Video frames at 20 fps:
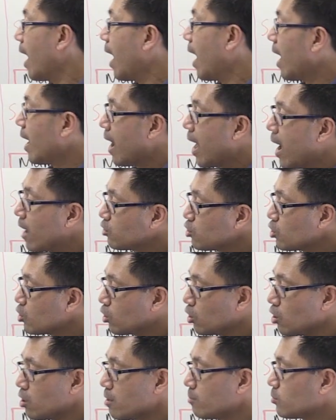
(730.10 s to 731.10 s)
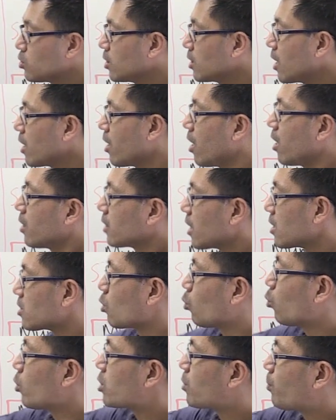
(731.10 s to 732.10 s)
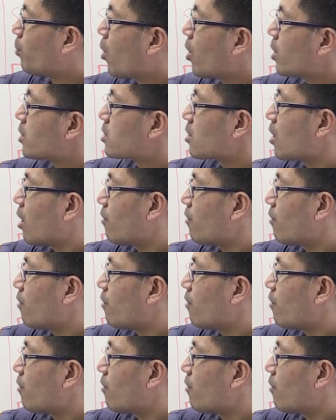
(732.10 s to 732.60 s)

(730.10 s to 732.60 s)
And how do you glue them together? Okay, so which points